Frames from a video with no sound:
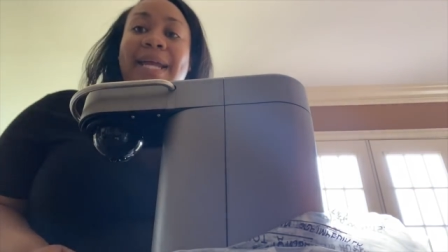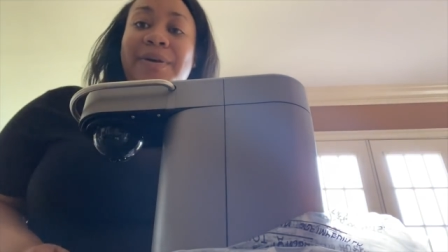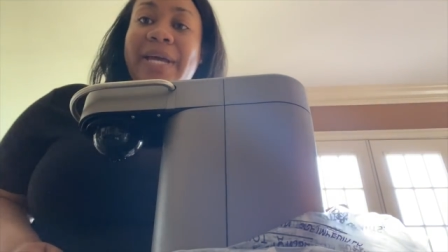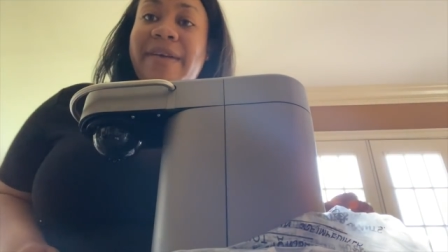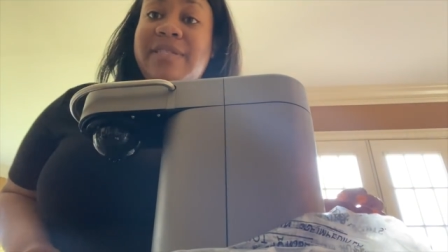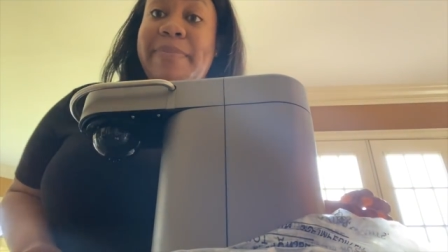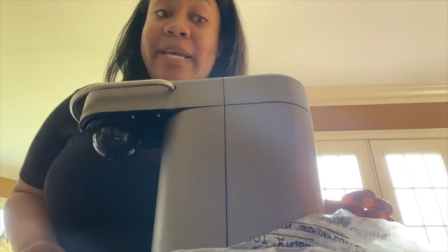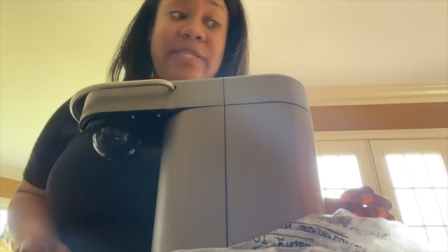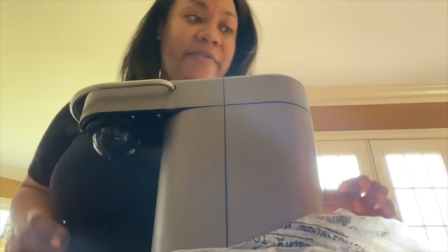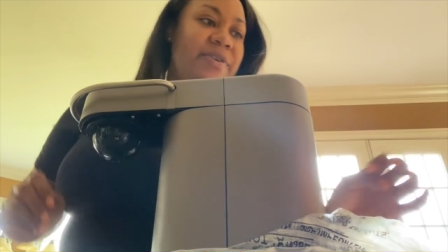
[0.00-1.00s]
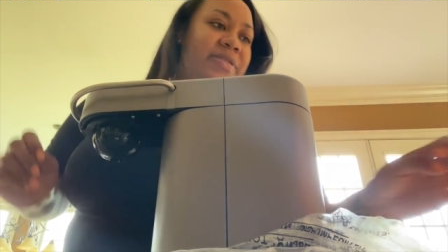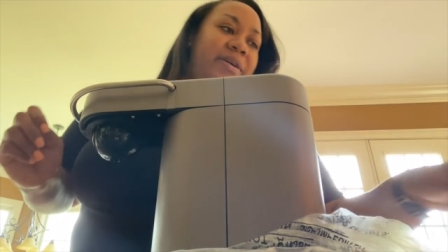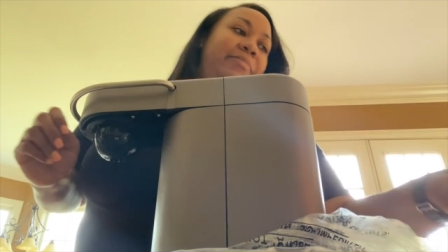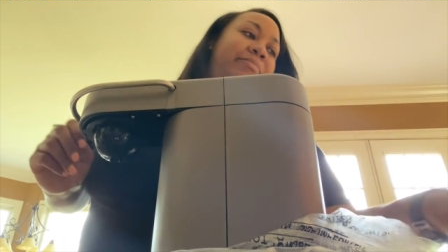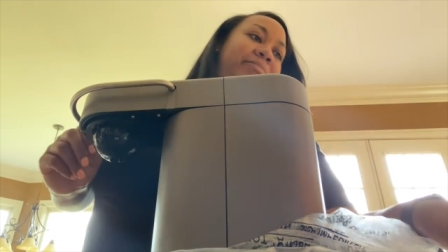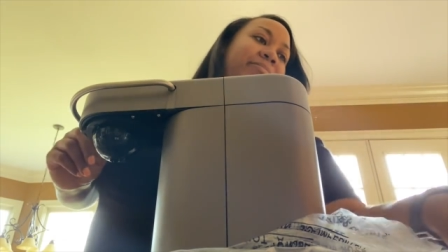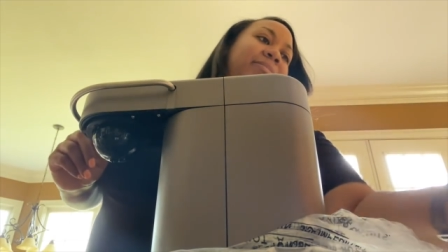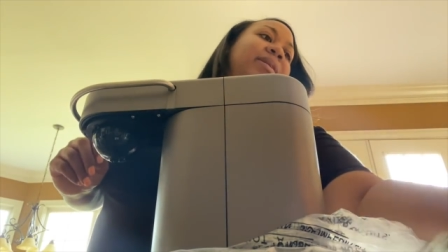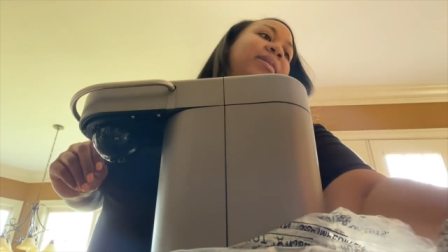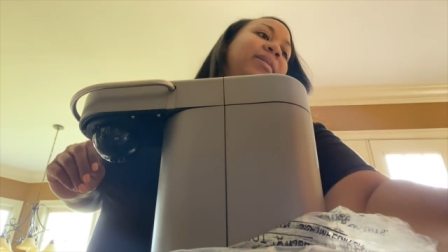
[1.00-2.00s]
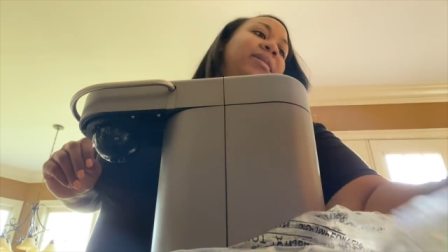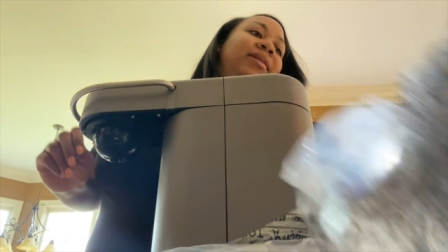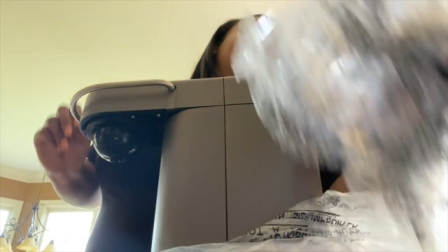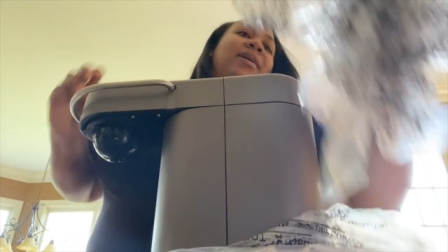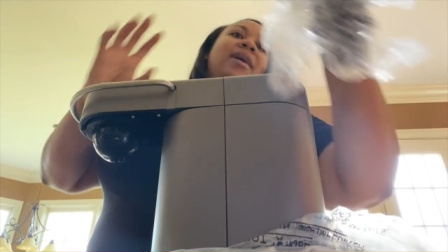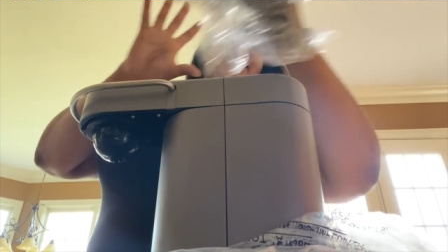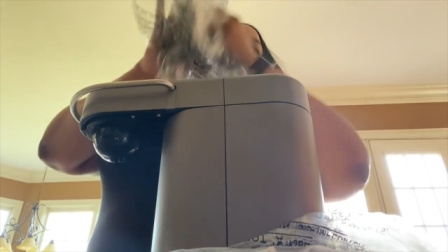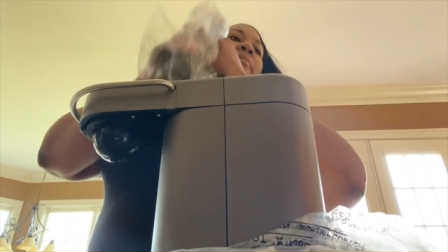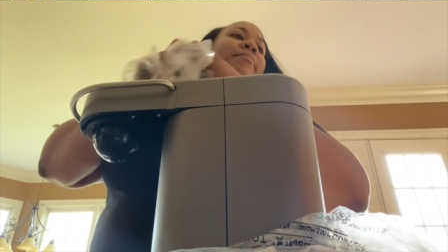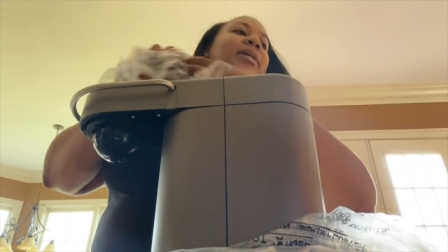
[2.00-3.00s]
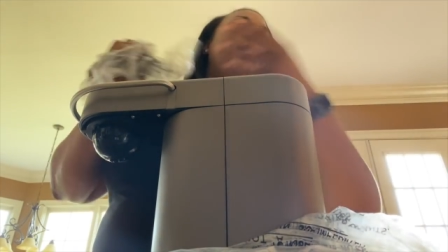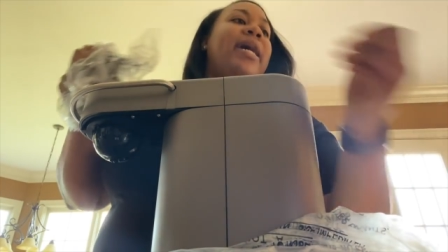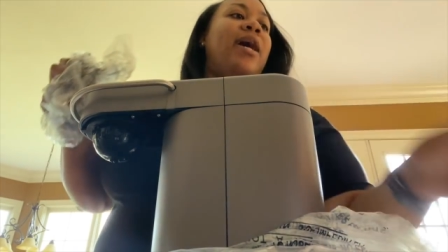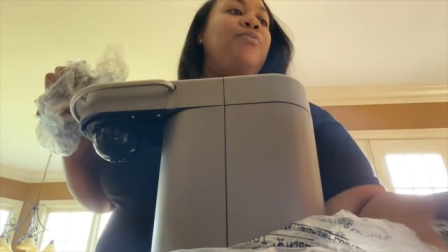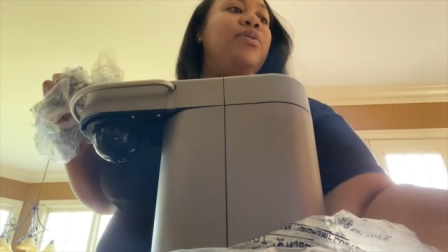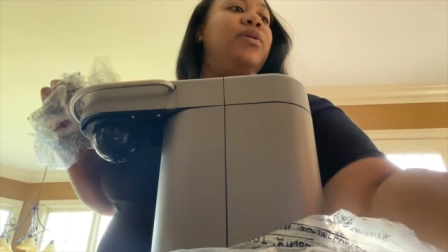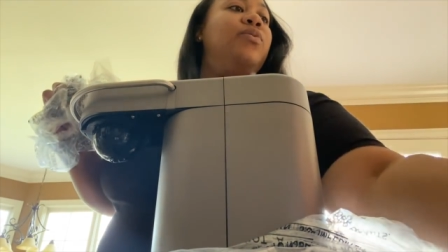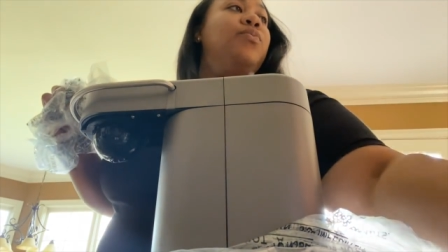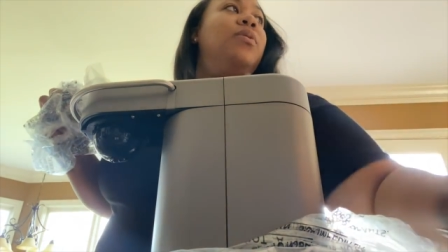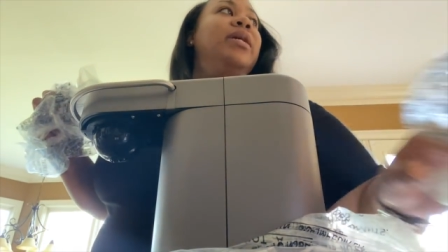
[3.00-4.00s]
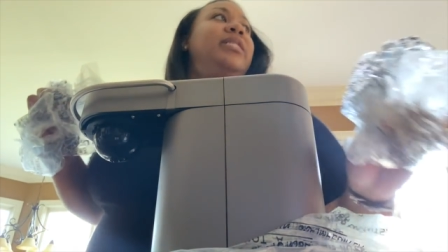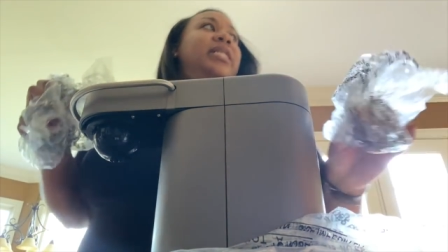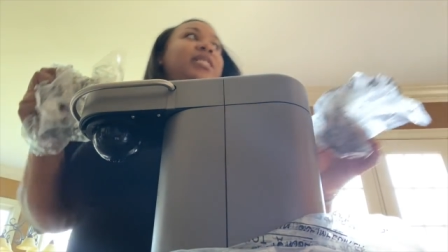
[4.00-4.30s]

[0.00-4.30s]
don't have space for them. Um, like I really want an